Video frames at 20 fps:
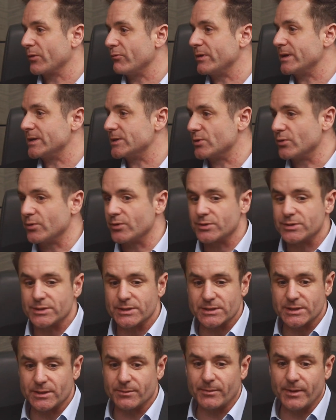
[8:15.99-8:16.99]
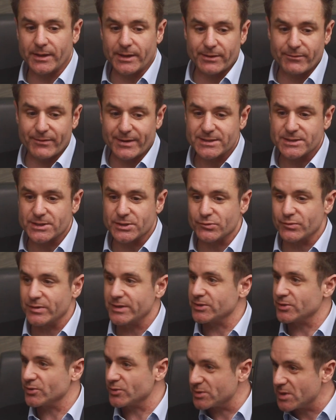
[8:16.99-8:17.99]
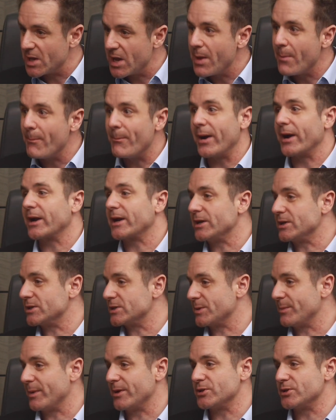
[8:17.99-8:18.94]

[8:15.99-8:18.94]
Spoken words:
resources and my investors' resources back into